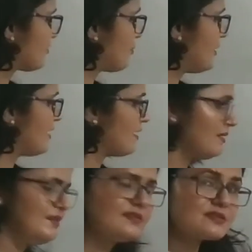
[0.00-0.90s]

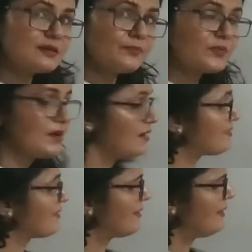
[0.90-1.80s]
experienced a
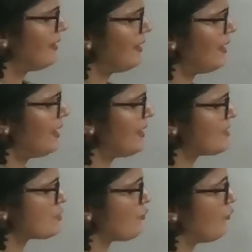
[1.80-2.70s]

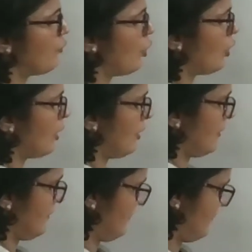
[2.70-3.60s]
slight fall.
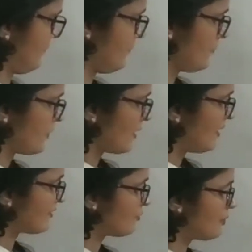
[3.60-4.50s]

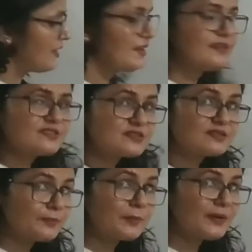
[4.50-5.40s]
Experienced,
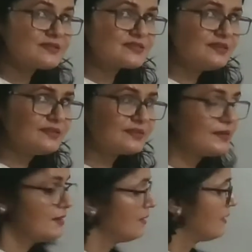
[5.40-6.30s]
simple past tense,
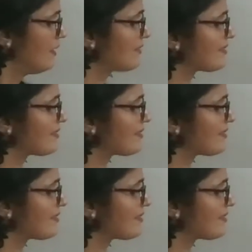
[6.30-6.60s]
a